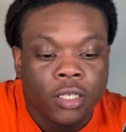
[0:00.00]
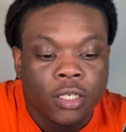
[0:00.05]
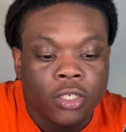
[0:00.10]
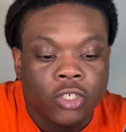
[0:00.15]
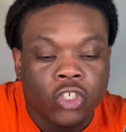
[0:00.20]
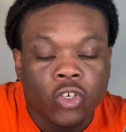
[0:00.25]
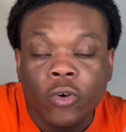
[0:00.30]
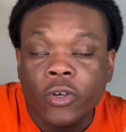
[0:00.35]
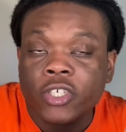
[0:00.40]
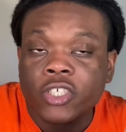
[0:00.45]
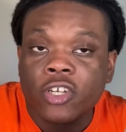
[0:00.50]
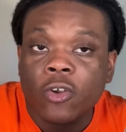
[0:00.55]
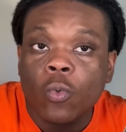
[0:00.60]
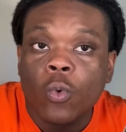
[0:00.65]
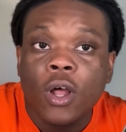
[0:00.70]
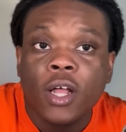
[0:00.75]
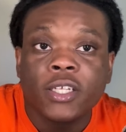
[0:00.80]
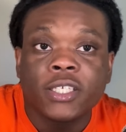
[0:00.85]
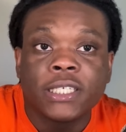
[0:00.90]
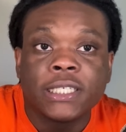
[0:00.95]
So as you're
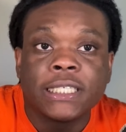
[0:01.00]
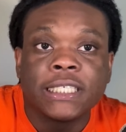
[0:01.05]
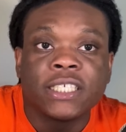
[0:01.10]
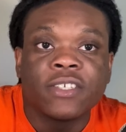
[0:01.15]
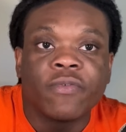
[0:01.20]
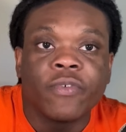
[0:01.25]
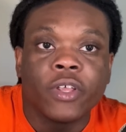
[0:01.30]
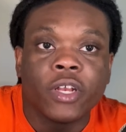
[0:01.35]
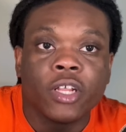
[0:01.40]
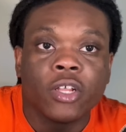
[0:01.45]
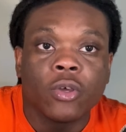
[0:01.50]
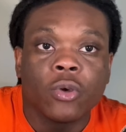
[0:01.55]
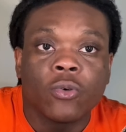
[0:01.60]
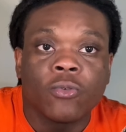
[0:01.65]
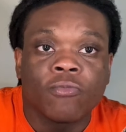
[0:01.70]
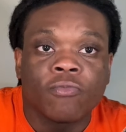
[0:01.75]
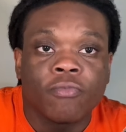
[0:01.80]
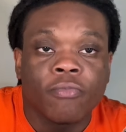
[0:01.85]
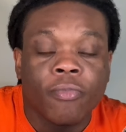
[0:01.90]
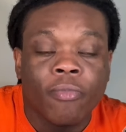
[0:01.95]
watching this
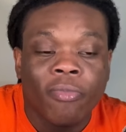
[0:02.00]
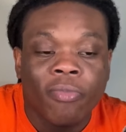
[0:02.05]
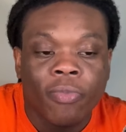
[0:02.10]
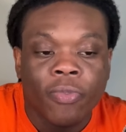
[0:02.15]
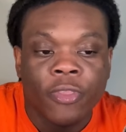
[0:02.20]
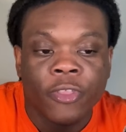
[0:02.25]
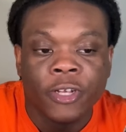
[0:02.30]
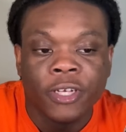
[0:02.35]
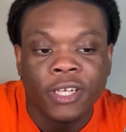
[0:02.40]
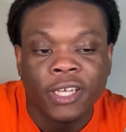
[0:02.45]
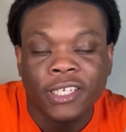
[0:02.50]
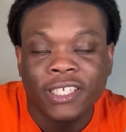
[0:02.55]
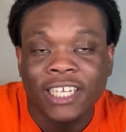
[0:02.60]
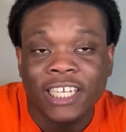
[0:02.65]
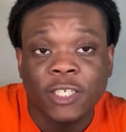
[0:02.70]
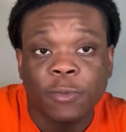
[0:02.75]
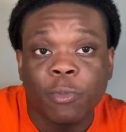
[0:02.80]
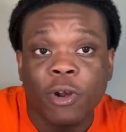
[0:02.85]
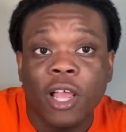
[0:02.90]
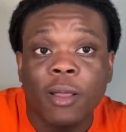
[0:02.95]
video, the dust
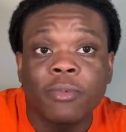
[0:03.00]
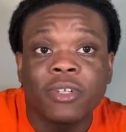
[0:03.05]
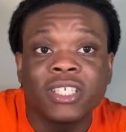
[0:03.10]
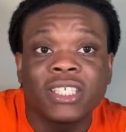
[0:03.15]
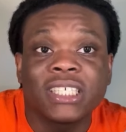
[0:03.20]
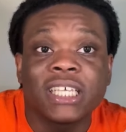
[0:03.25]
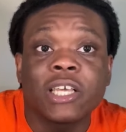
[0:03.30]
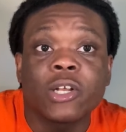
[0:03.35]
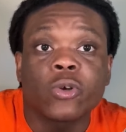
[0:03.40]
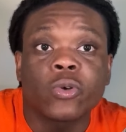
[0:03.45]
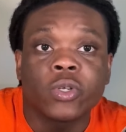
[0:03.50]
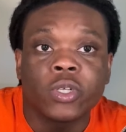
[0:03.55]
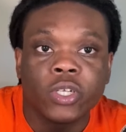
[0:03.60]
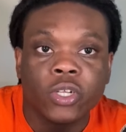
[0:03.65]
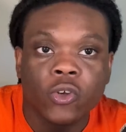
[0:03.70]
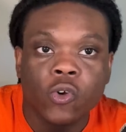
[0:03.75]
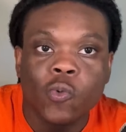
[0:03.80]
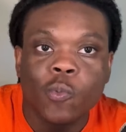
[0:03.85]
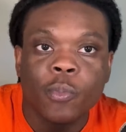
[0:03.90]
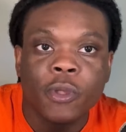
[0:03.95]
has probably settled a
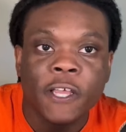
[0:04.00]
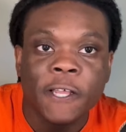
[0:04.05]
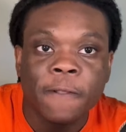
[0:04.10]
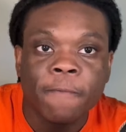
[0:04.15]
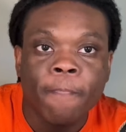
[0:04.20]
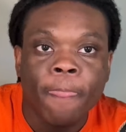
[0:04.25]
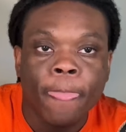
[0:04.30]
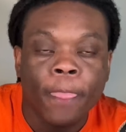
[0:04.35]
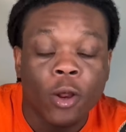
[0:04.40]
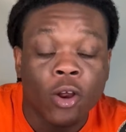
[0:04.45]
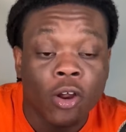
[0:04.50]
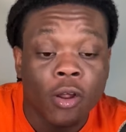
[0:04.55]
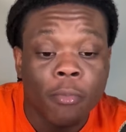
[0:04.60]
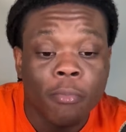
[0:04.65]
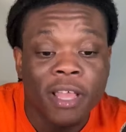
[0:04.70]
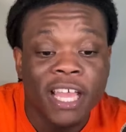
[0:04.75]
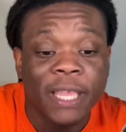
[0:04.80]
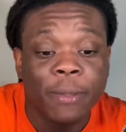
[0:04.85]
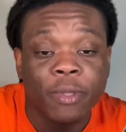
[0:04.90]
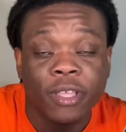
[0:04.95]
little bit, or
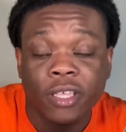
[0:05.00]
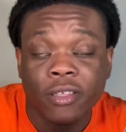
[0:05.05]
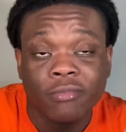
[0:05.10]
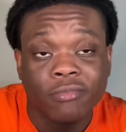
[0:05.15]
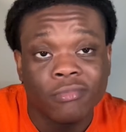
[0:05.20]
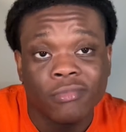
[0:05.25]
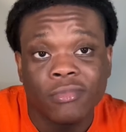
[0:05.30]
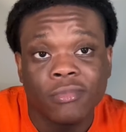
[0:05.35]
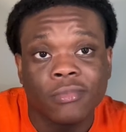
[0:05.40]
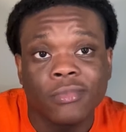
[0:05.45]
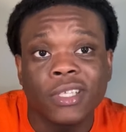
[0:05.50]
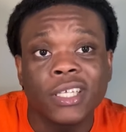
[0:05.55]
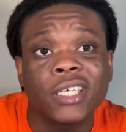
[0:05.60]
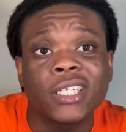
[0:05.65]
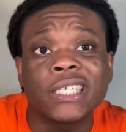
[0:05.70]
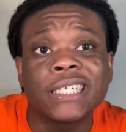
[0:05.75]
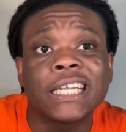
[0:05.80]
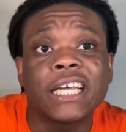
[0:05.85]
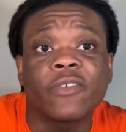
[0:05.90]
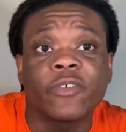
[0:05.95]
maybe
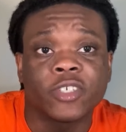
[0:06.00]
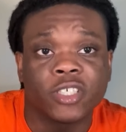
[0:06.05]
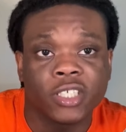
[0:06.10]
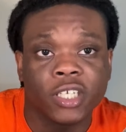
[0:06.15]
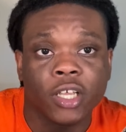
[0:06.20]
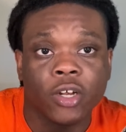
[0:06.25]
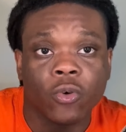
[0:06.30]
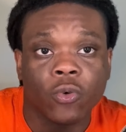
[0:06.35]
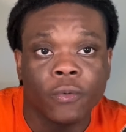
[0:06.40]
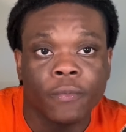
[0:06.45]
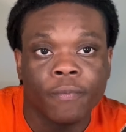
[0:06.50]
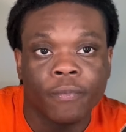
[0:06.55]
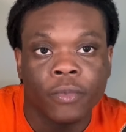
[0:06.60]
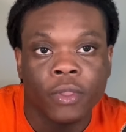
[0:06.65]
it'll never settle.